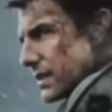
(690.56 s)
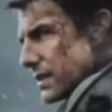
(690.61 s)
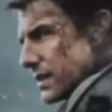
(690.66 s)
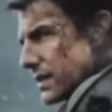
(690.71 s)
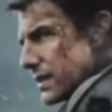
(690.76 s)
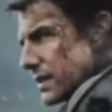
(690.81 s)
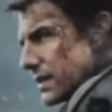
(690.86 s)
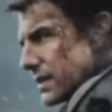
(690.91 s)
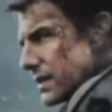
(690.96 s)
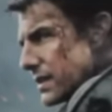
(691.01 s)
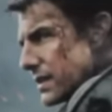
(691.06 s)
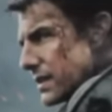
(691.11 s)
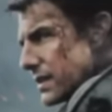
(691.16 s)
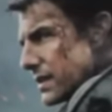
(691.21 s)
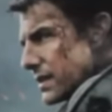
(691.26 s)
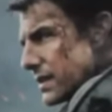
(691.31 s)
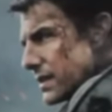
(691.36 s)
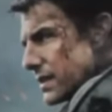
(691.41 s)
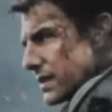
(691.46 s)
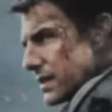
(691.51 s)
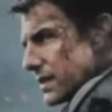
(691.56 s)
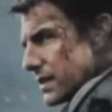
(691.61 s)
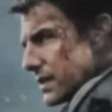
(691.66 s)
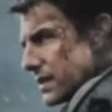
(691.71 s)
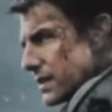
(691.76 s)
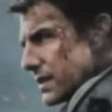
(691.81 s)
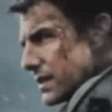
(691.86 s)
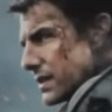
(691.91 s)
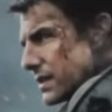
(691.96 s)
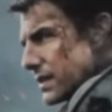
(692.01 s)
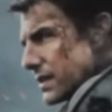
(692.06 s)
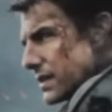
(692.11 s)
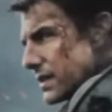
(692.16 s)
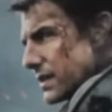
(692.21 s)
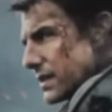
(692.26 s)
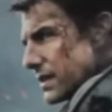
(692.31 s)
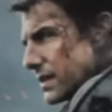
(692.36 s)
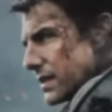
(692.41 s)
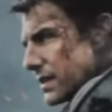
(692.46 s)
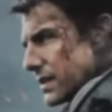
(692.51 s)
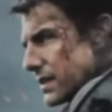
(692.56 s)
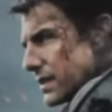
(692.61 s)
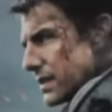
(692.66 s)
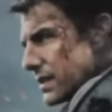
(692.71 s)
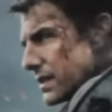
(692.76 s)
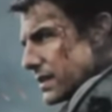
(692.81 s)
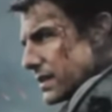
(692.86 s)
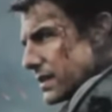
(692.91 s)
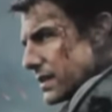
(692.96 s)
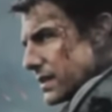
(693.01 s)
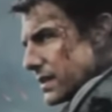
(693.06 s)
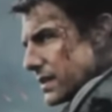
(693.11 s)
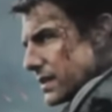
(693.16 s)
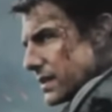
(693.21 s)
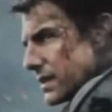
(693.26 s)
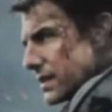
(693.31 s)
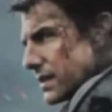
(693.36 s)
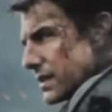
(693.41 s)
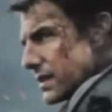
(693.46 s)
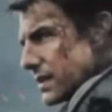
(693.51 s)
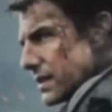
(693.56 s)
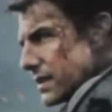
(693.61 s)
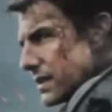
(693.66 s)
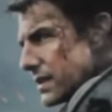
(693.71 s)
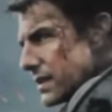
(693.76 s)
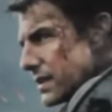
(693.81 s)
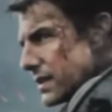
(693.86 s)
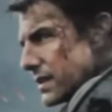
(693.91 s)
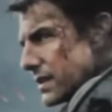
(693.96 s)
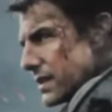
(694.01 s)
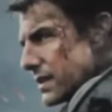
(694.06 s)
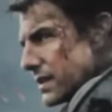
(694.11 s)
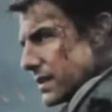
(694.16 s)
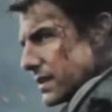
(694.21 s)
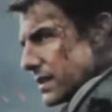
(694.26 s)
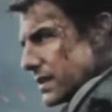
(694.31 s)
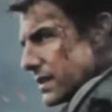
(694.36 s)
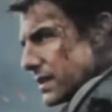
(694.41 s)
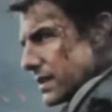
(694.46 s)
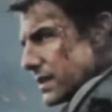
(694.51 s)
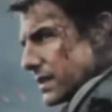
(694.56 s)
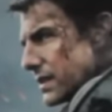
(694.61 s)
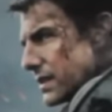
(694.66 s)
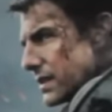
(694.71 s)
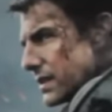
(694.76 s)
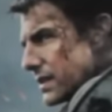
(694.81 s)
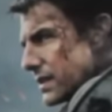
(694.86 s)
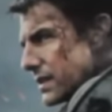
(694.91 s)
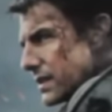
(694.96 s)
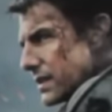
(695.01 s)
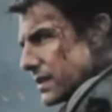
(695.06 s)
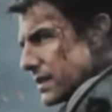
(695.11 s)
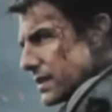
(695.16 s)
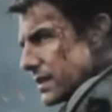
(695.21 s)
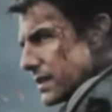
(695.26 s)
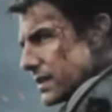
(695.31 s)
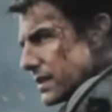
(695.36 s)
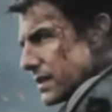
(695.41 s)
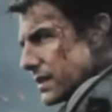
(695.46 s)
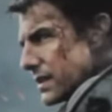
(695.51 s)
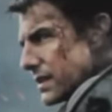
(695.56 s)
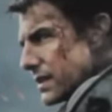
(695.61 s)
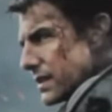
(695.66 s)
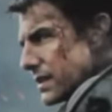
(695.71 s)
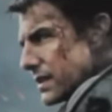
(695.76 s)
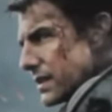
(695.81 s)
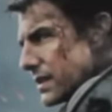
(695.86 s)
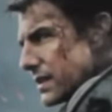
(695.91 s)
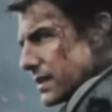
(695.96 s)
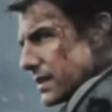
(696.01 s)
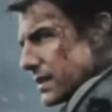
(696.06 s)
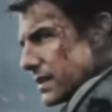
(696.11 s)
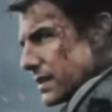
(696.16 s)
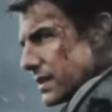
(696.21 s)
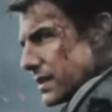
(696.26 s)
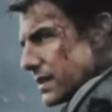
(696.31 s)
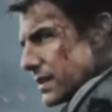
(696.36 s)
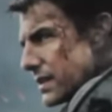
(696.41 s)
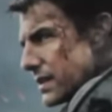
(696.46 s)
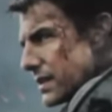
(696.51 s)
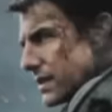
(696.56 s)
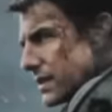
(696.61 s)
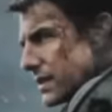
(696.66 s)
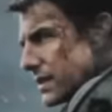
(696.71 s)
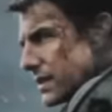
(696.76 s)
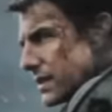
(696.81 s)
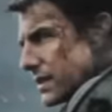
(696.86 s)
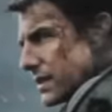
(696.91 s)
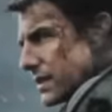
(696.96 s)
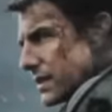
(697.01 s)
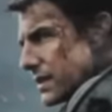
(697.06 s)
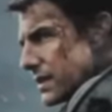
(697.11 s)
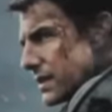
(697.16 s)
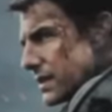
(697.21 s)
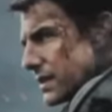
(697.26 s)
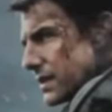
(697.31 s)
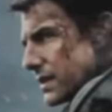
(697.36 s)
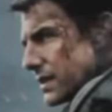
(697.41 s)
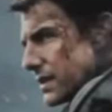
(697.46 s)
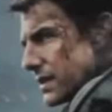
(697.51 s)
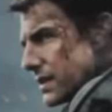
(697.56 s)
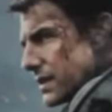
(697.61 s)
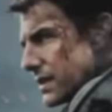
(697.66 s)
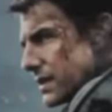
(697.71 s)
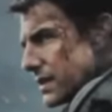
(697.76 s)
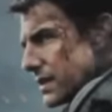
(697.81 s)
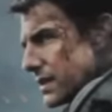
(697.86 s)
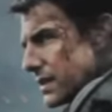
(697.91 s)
[no speech]